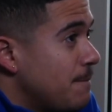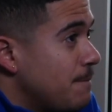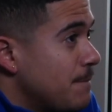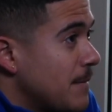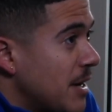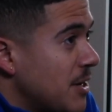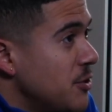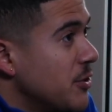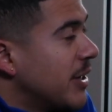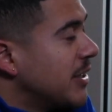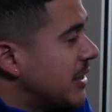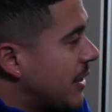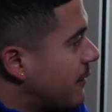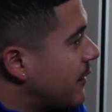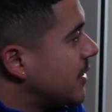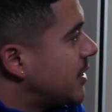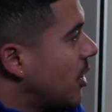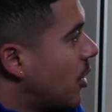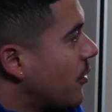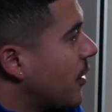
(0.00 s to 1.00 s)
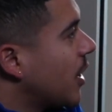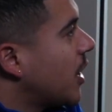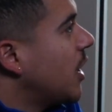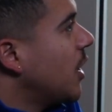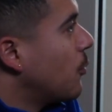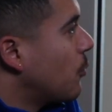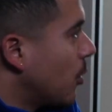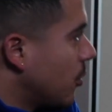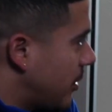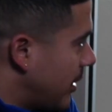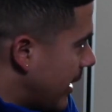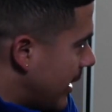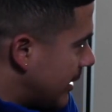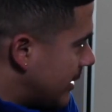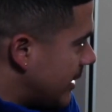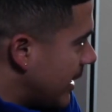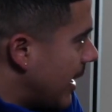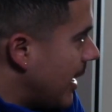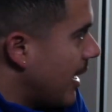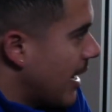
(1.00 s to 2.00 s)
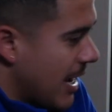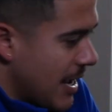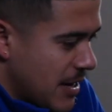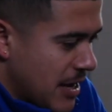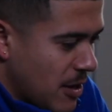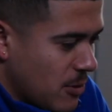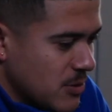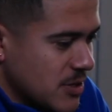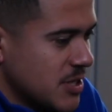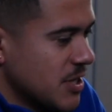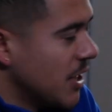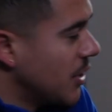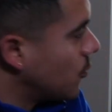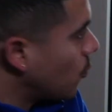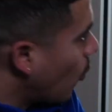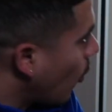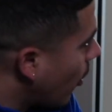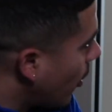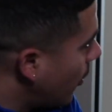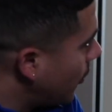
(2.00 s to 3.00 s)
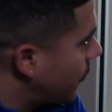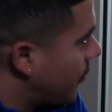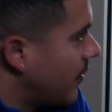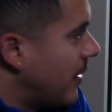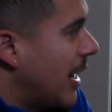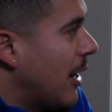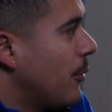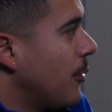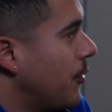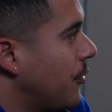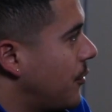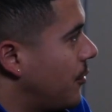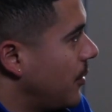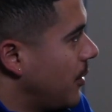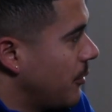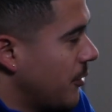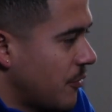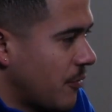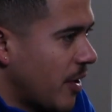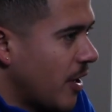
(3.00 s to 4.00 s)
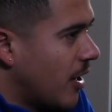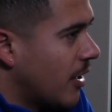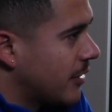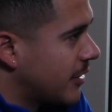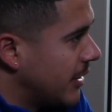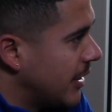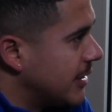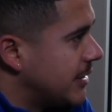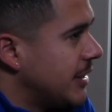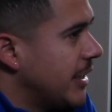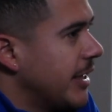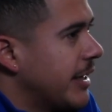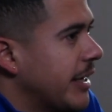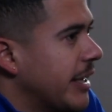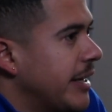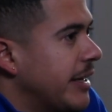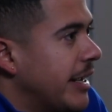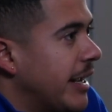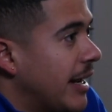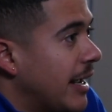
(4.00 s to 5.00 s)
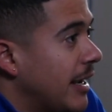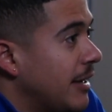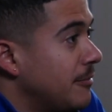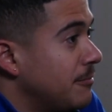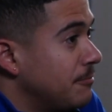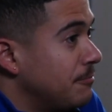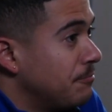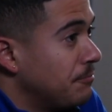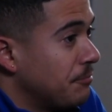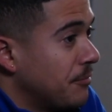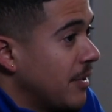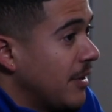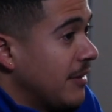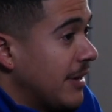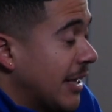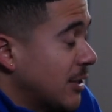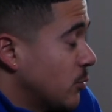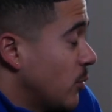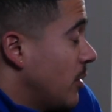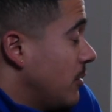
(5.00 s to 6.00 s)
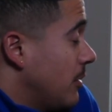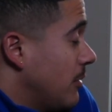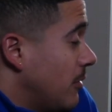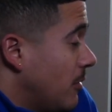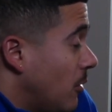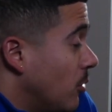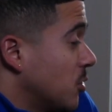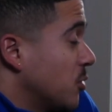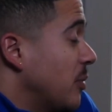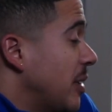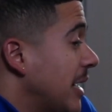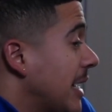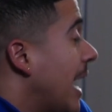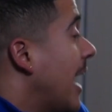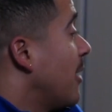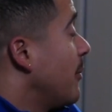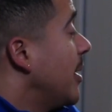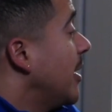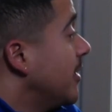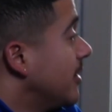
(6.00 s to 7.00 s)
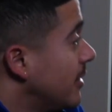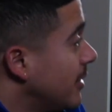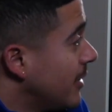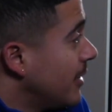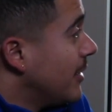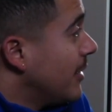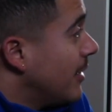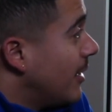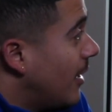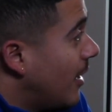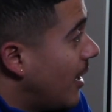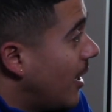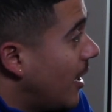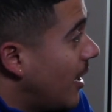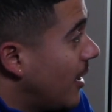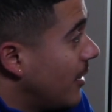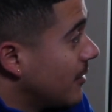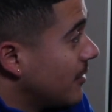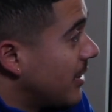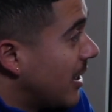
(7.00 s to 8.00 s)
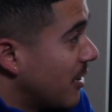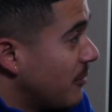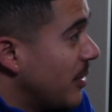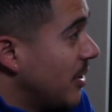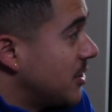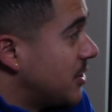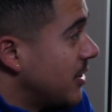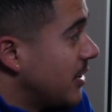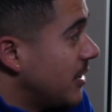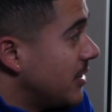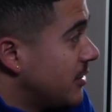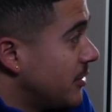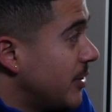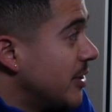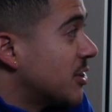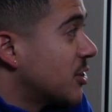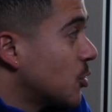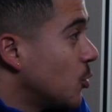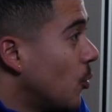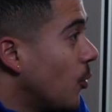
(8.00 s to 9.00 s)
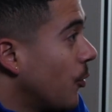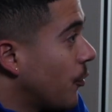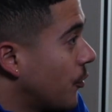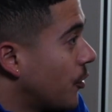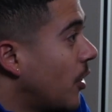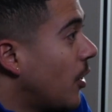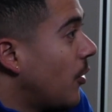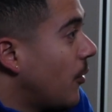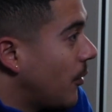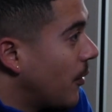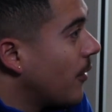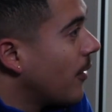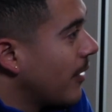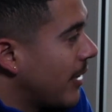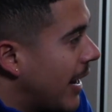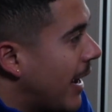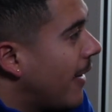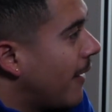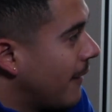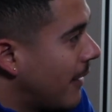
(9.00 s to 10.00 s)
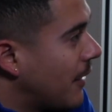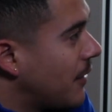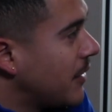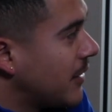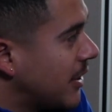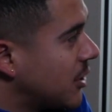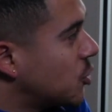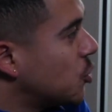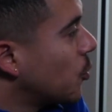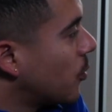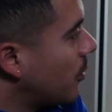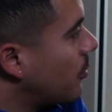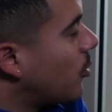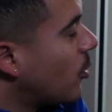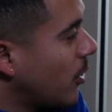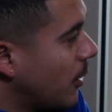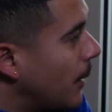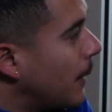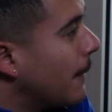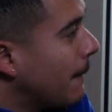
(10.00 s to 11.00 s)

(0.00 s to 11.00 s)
you can definitely tell that he wrote the essay, and that was his words, and it was very authentic, and that's what ultimately got him into his school. So yeah, I think that's super important.